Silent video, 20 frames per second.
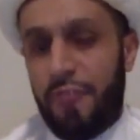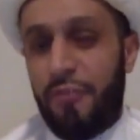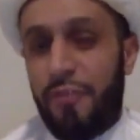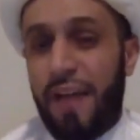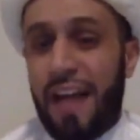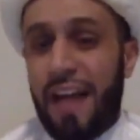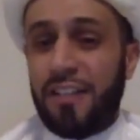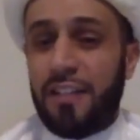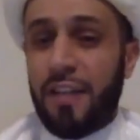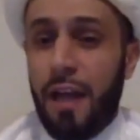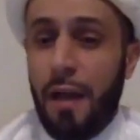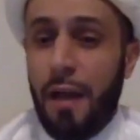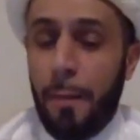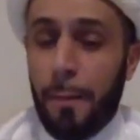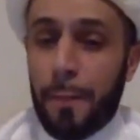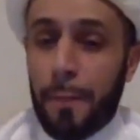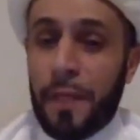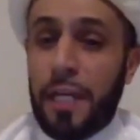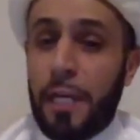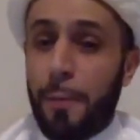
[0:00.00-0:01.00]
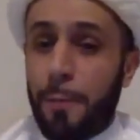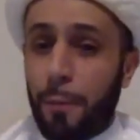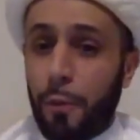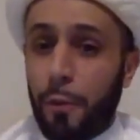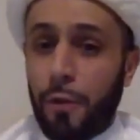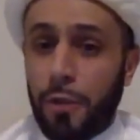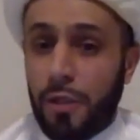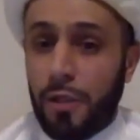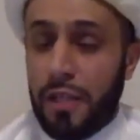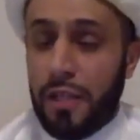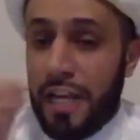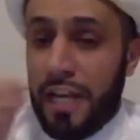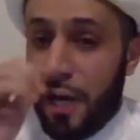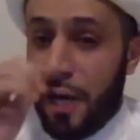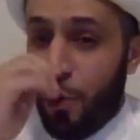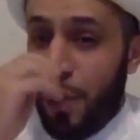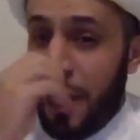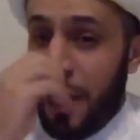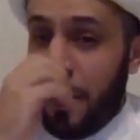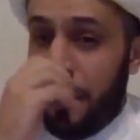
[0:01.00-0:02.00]
In fact, people in
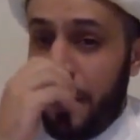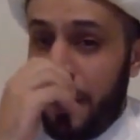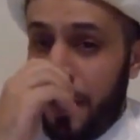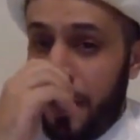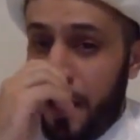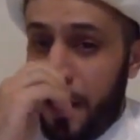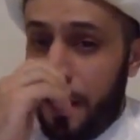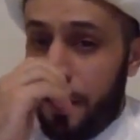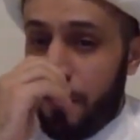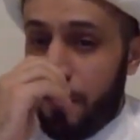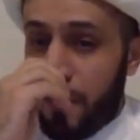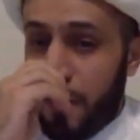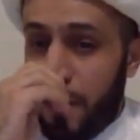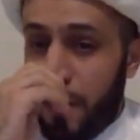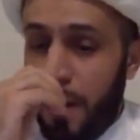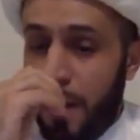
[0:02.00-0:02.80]
Arabia,